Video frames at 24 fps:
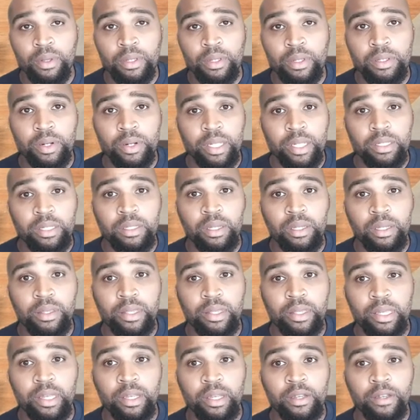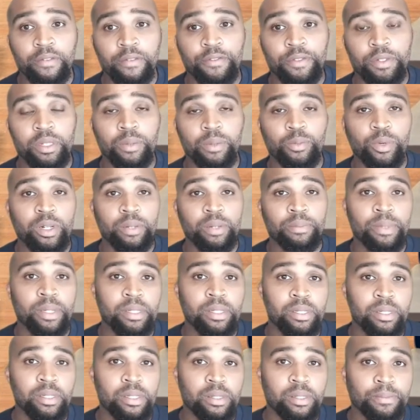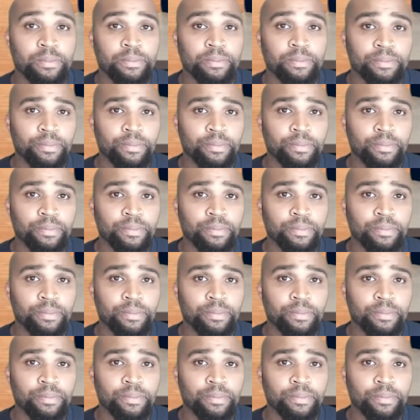So that's another thing. If someone misses,